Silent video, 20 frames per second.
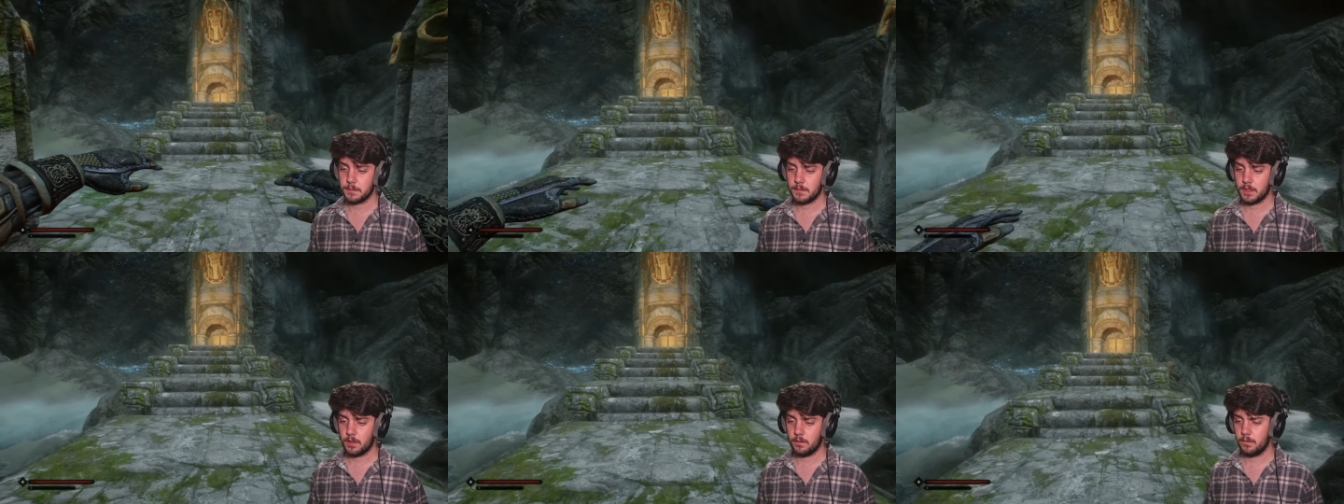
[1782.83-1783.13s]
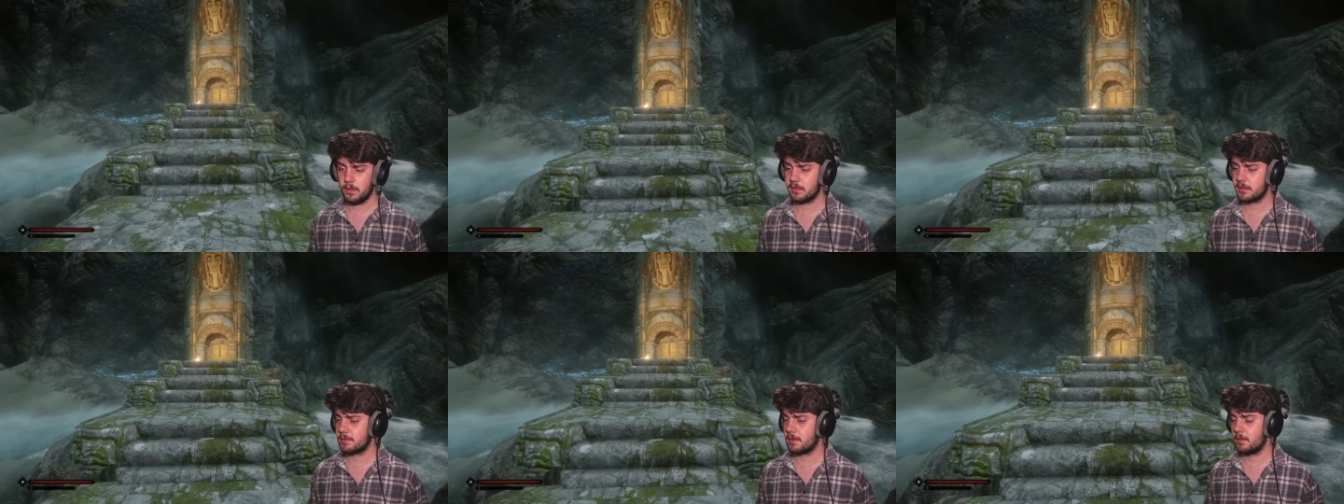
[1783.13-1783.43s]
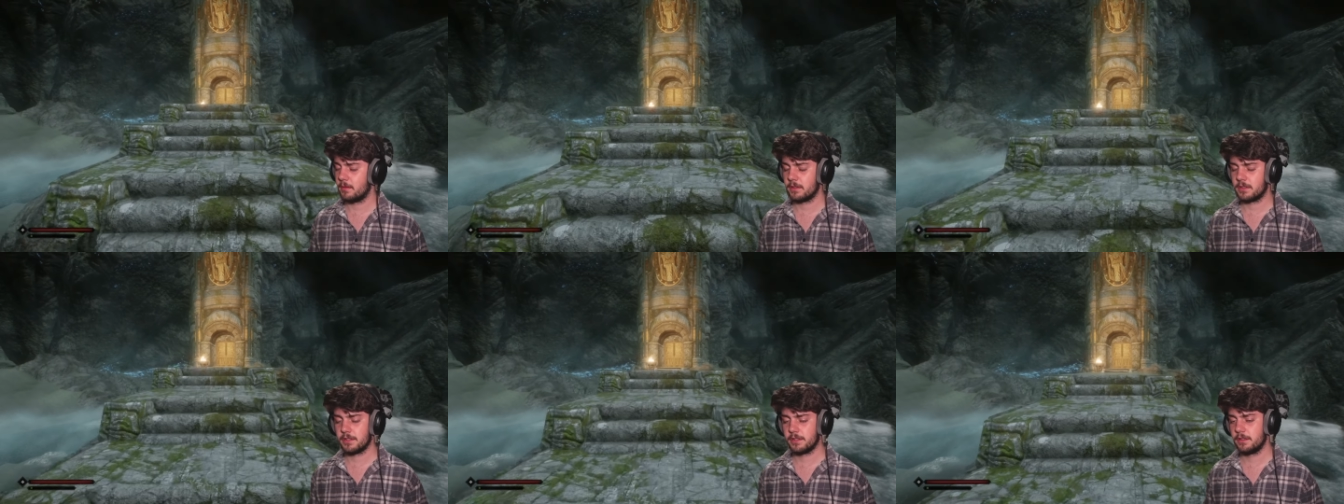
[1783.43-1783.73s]
We've
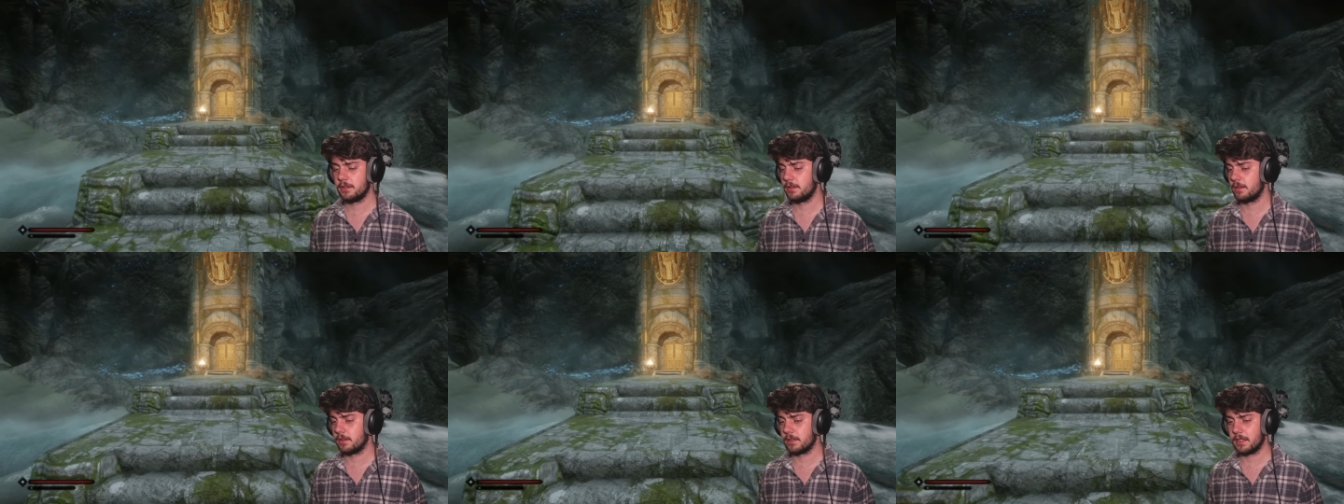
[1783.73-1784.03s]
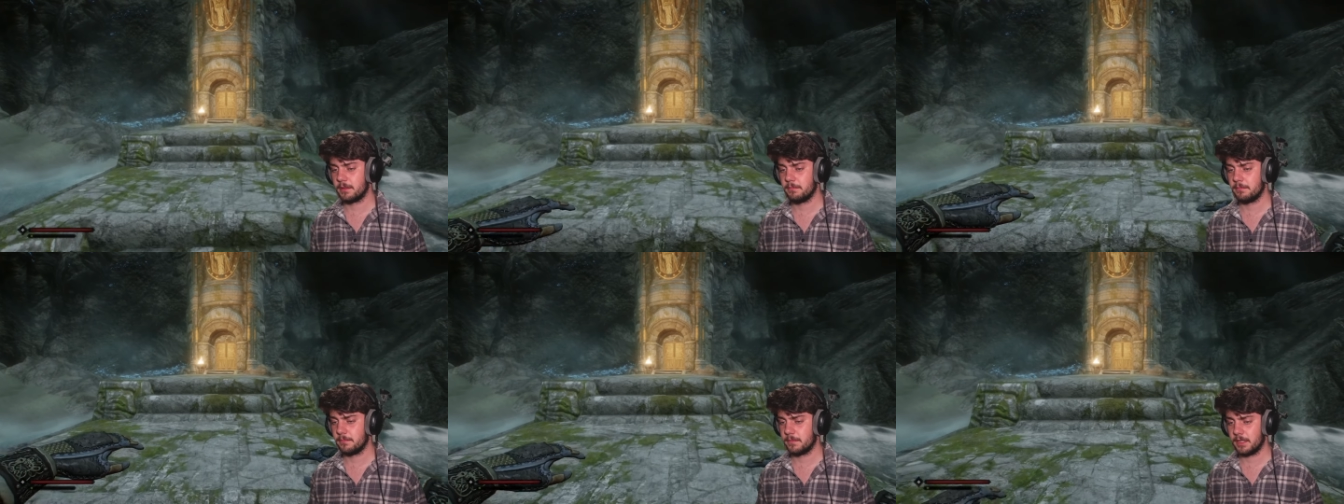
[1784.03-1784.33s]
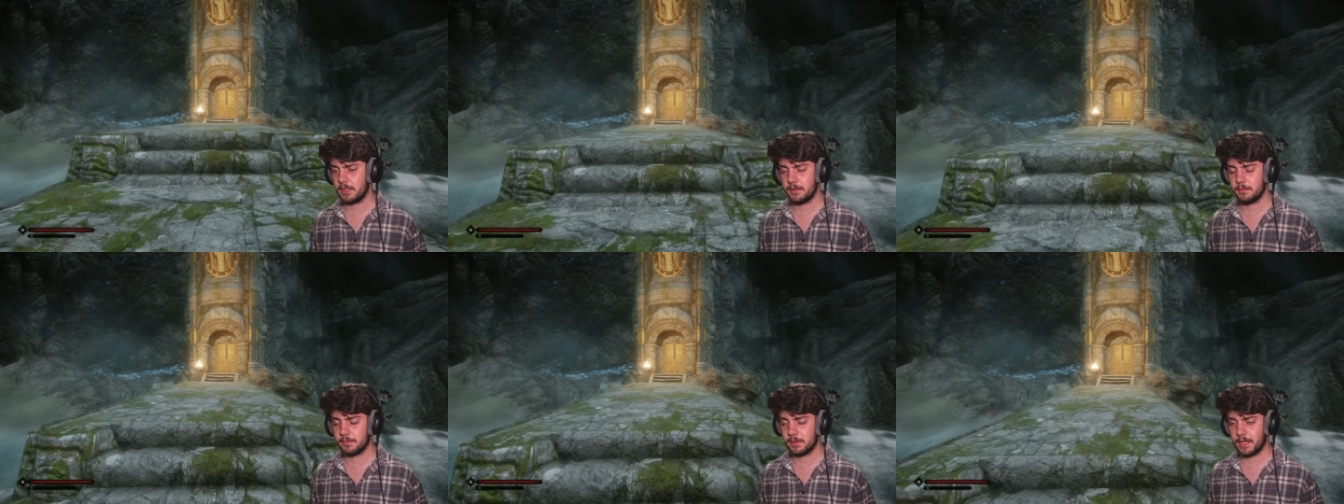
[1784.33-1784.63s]
spent too long in,
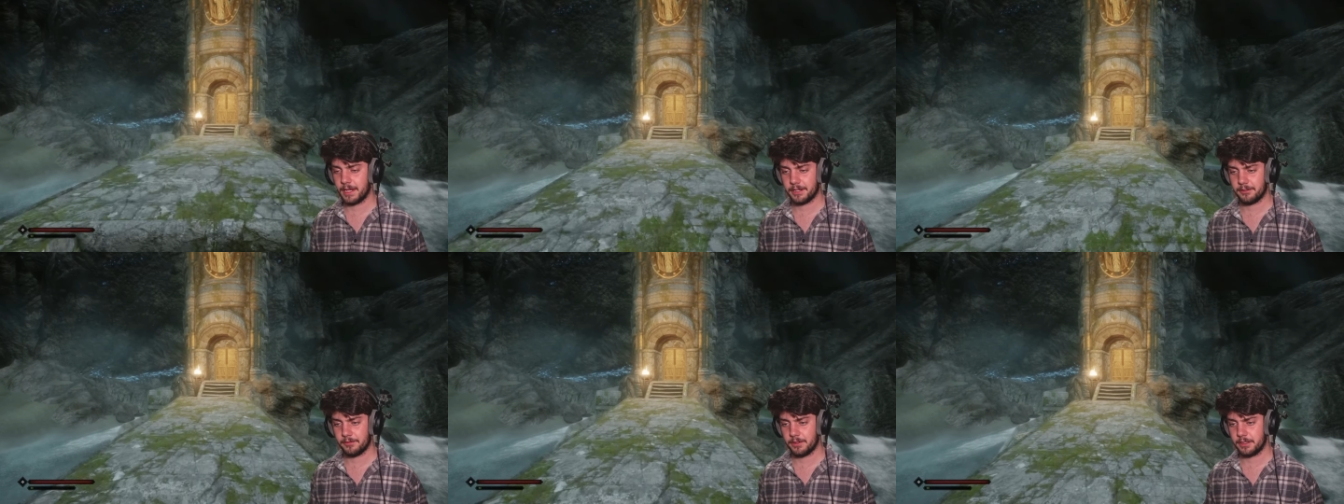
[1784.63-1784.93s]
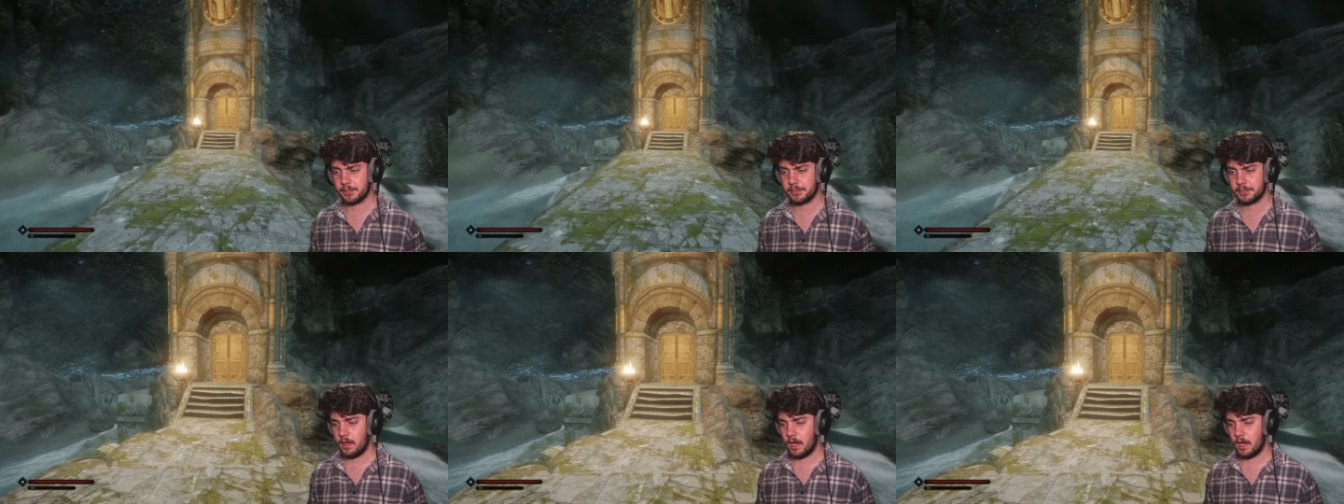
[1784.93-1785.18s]
in Blackreach.